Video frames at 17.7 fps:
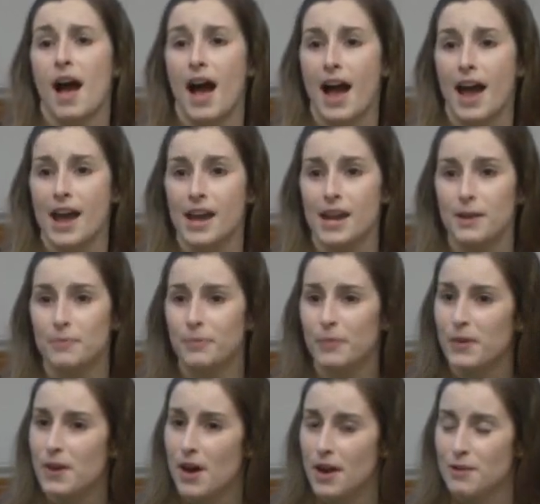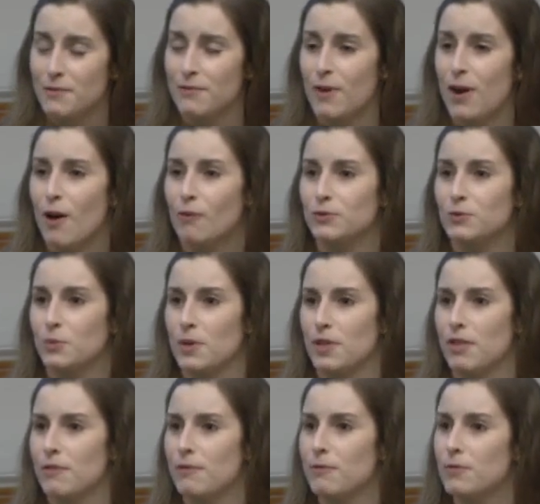I got involved
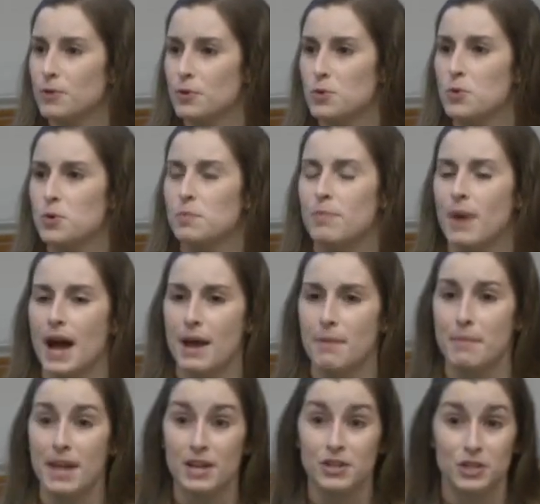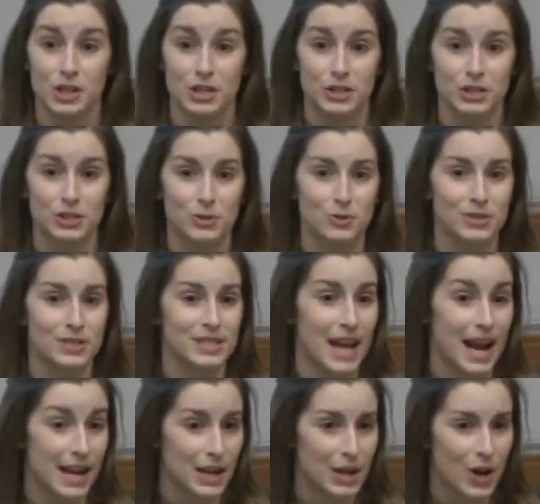with food by managing a student
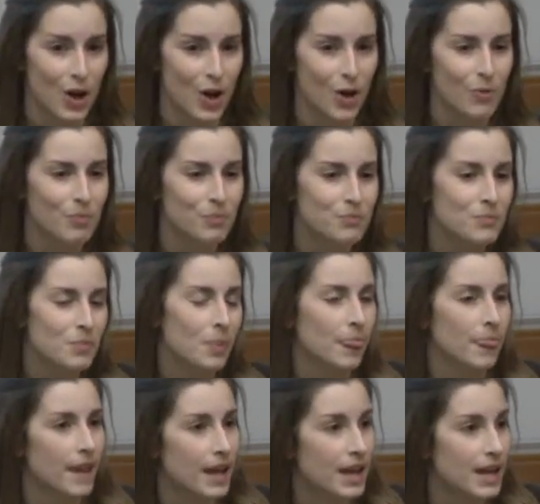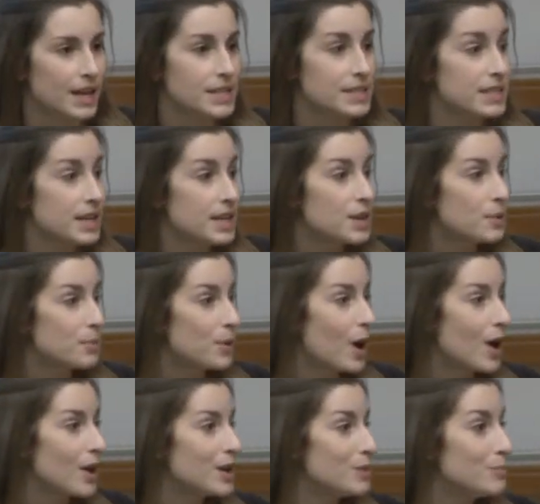dining hall. And I studied
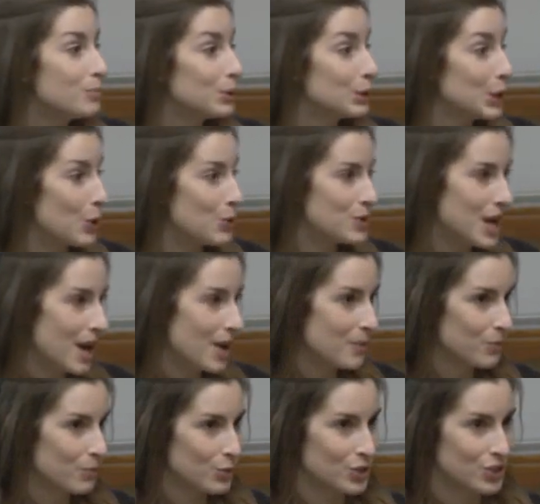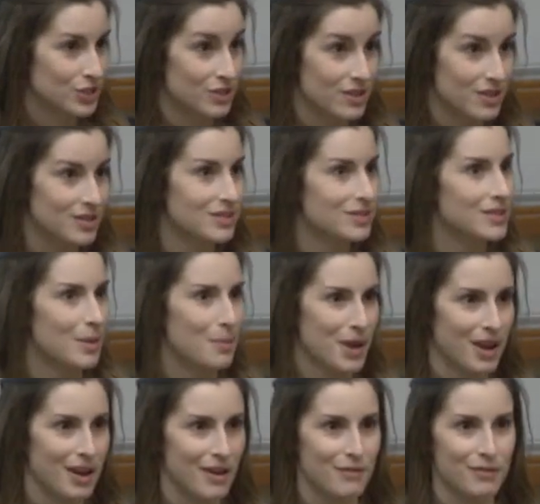abroad in Bologna, which is the
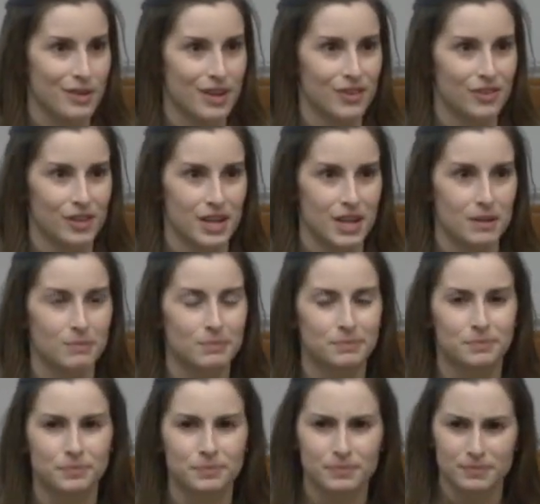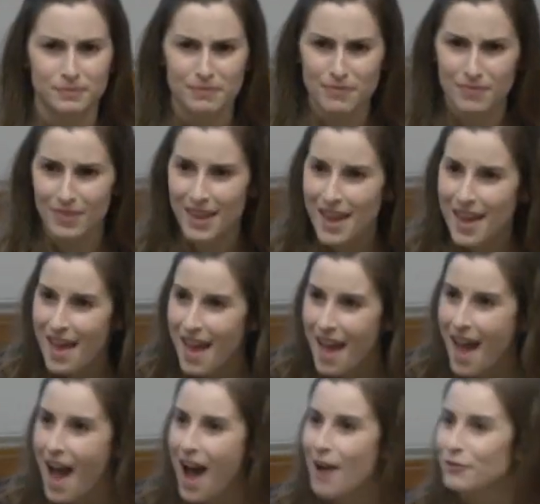stomach of Italy,
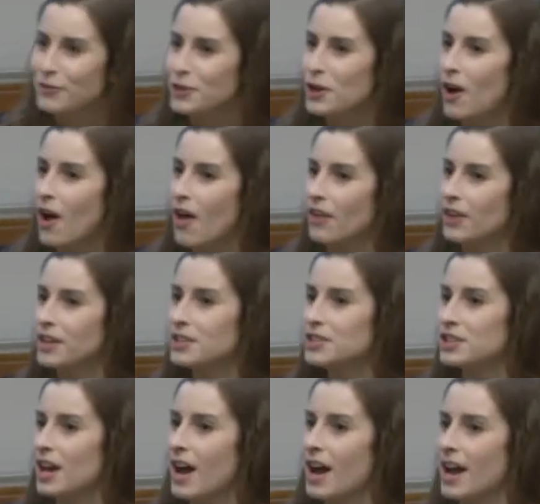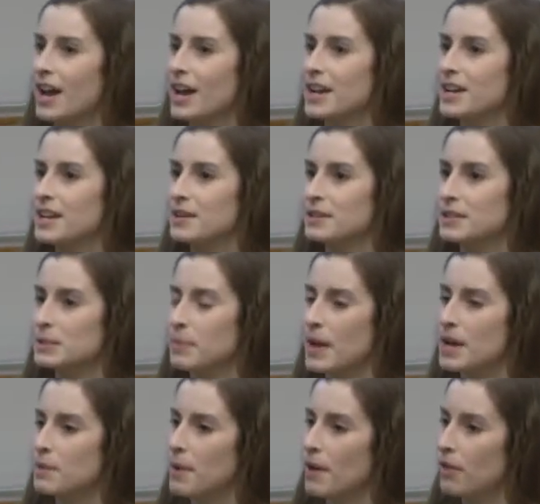after college, I
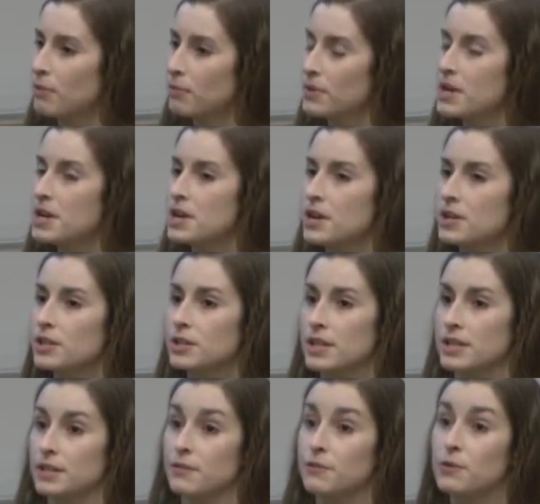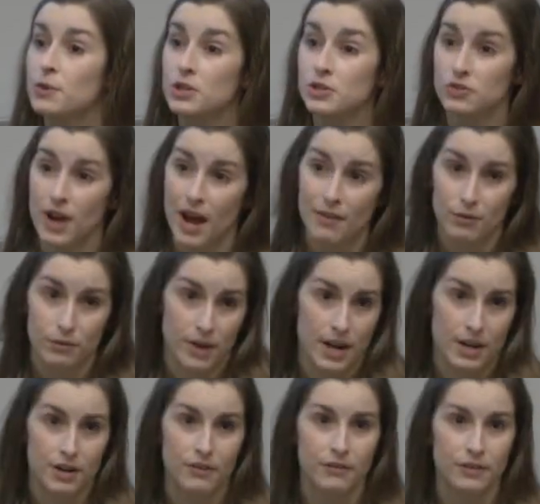spent about three years as a food and travel
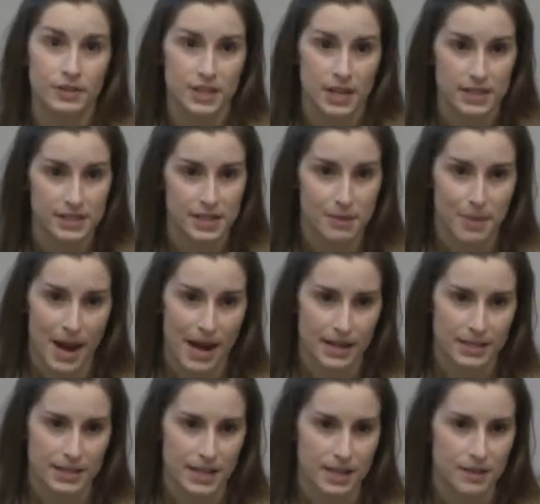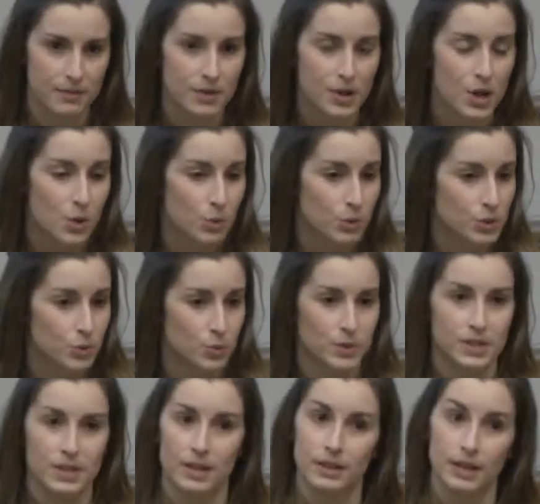writer for Sunset Magazine, which
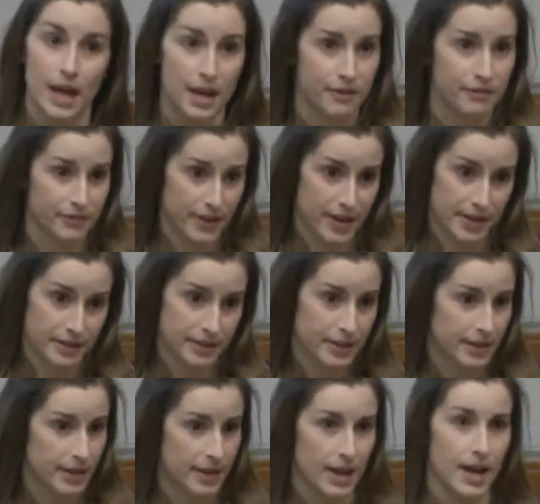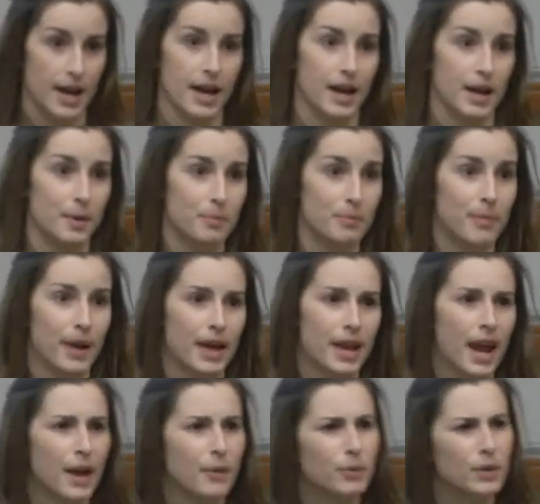was a lot of fun, uh,
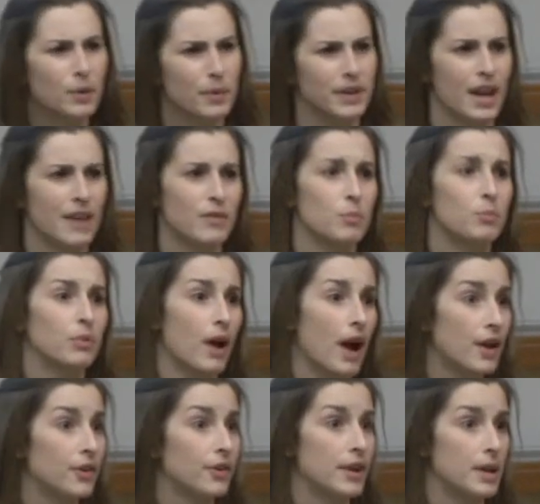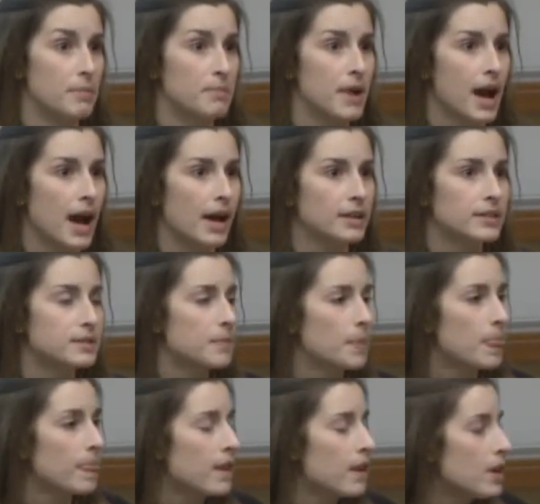but I really wanted to have a broader impact.
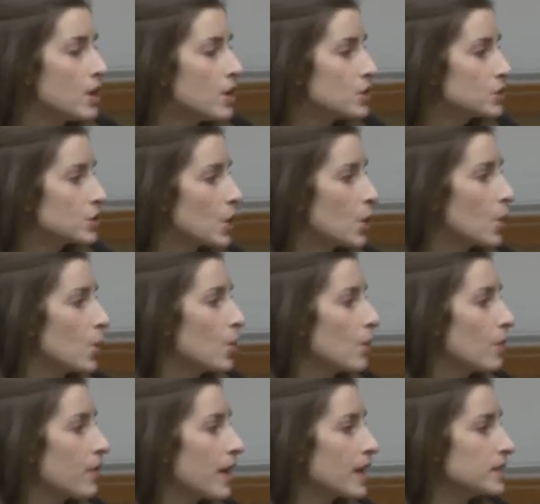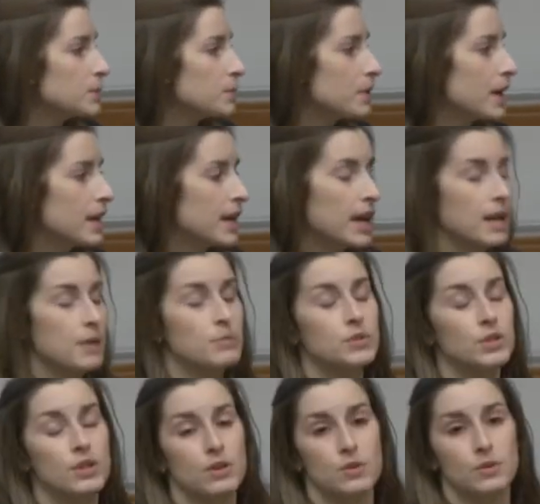So that's when I came
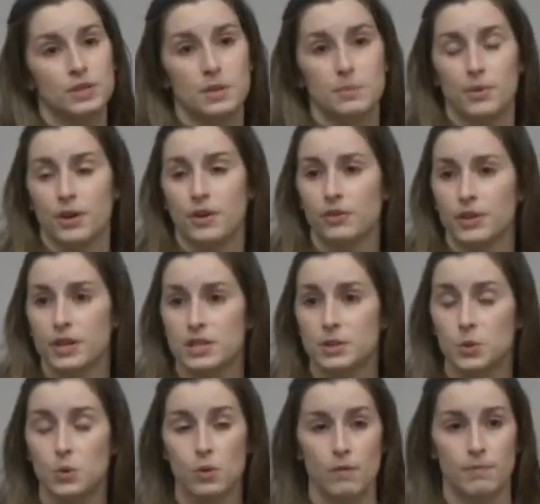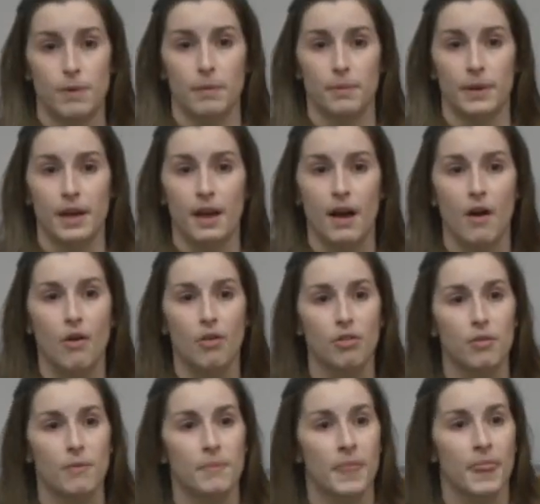to the UC Berkeley School of Public
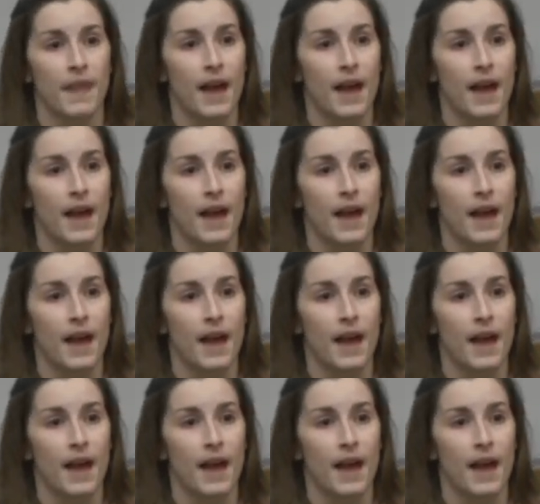Health.